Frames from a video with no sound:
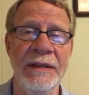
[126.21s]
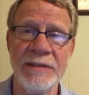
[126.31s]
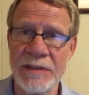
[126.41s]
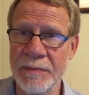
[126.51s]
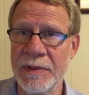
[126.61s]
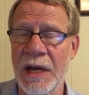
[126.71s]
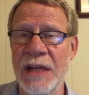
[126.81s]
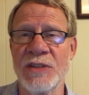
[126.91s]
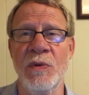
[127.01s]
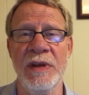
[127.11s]
Some
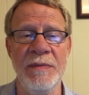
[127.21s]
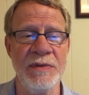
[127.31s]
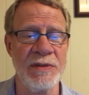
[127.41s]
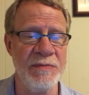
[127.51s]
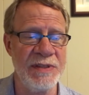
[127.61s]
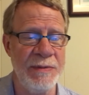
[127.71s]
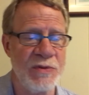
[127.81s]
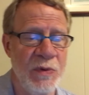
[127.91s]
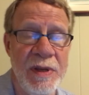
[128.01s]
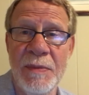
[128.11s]
subsequent
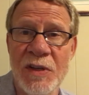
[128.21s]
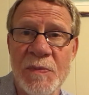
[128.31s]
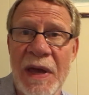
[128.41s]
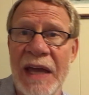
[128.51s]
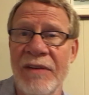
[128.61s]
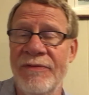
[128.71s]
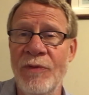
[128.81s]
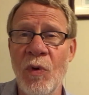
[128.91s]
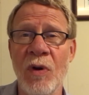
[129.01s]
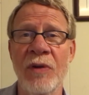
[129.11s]
emails back and
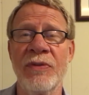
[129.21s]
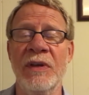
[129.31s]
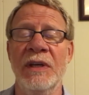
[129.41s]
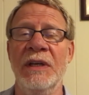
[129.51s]
forth.